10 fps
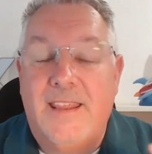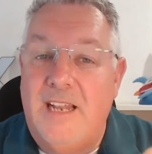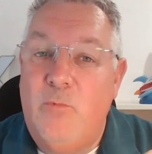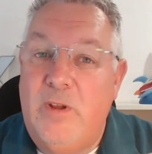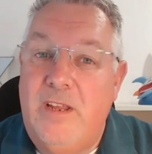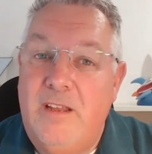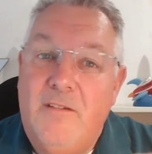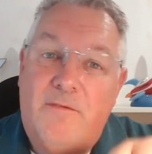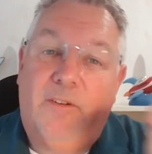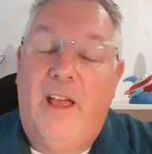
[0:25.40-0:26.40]
Then we
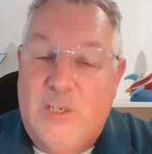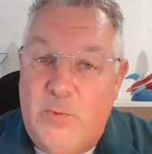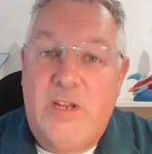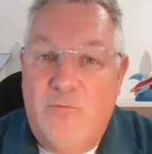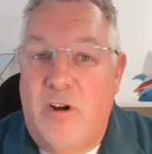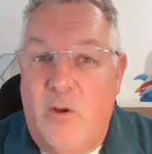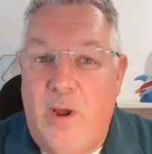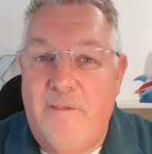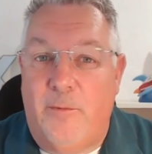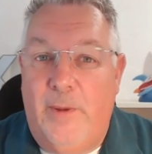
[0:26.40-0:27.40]
flight. We run
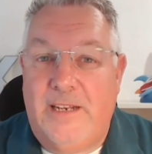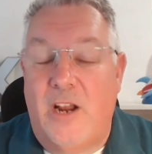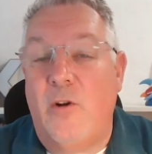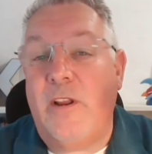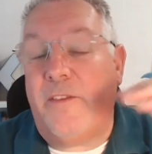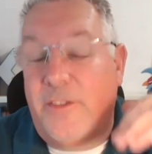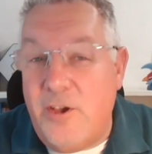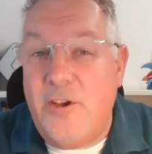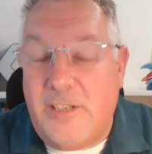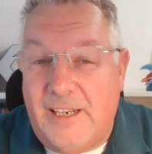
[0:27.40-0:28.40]
away from it. And only
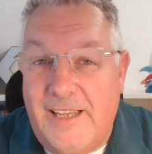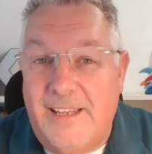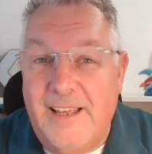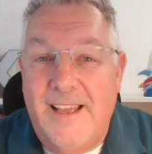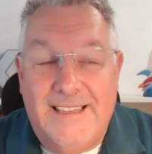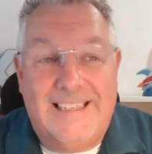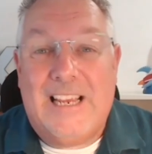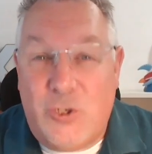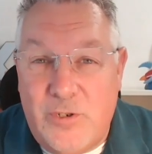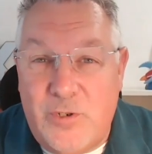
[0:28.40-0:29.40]
thirdly,
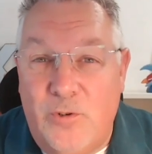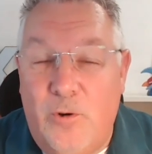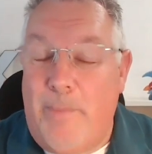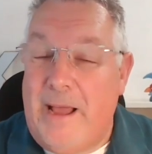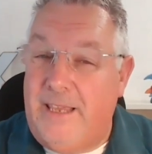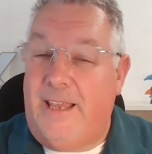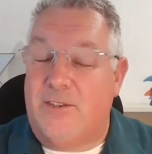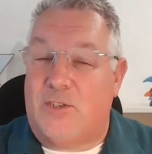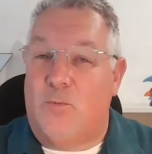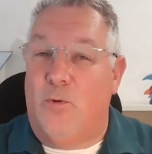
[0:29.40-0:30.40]
last resort, back
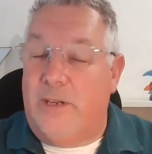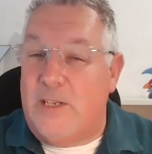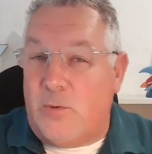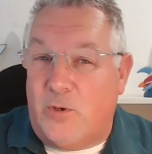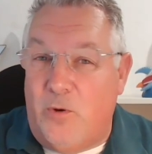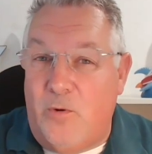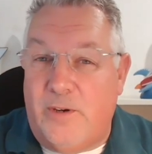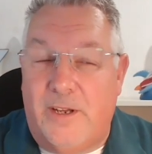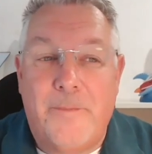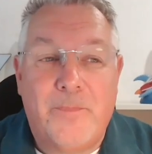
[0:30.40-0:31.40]
against the wall, into a
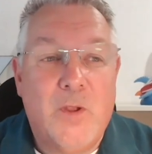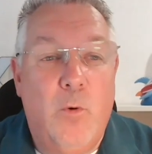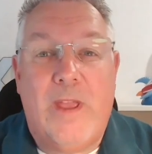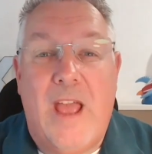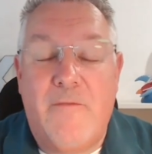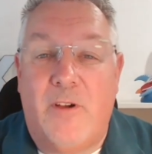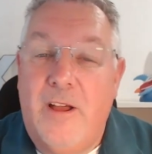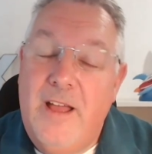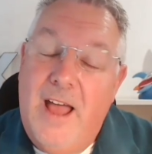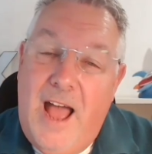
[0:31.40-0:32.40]
corner, will we
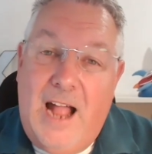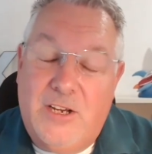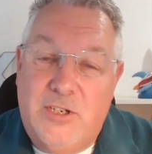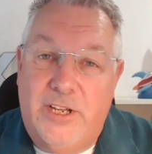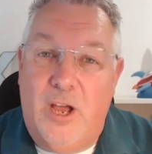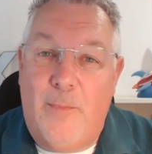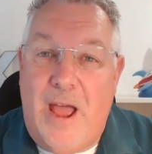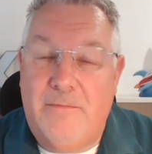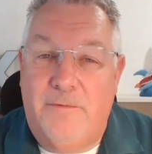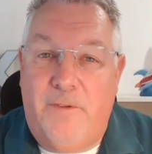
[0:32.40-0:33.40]
ever actually come
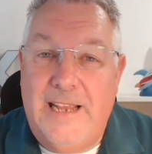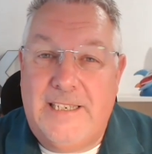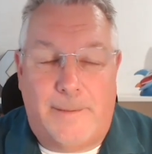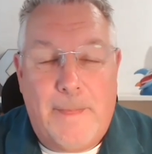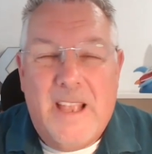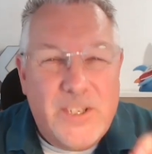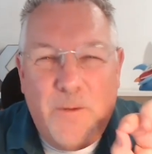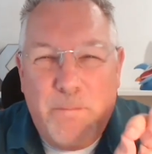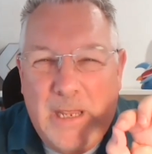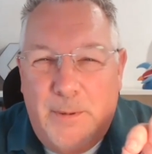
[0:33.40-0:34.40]
out fighting?
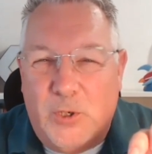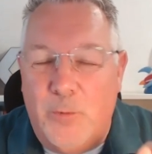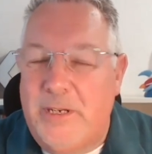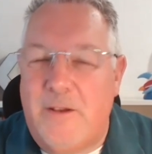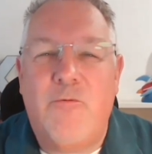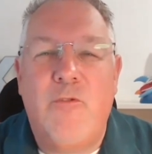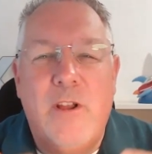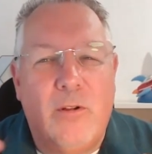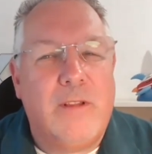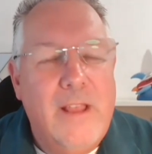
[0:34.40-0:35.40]
Some people do, but it's a
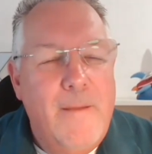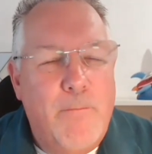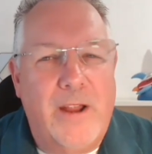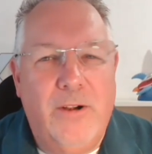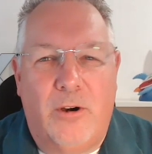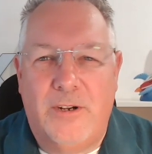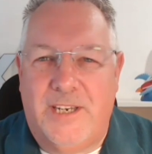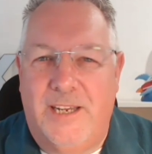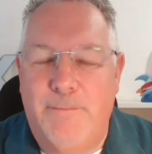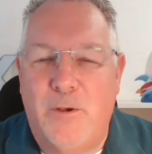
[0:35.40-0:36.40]
real
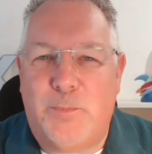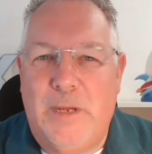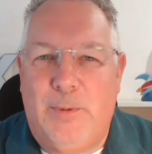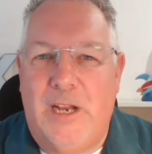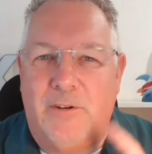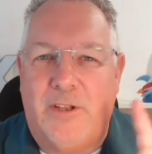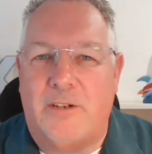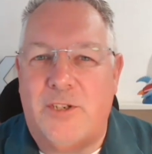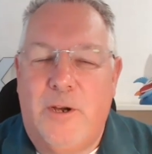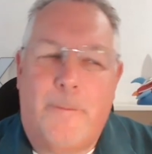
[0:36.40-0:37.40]
minority. Most people hear a
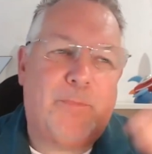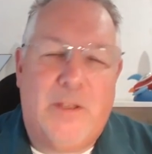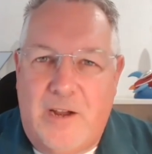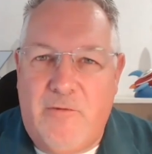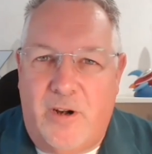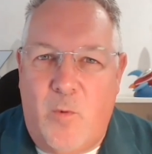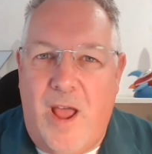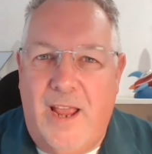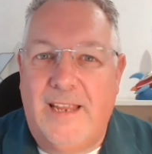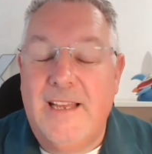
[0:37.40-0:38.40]
gunshot, they run
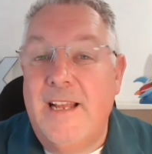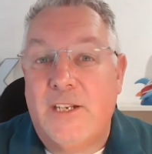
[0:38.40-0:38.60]
away.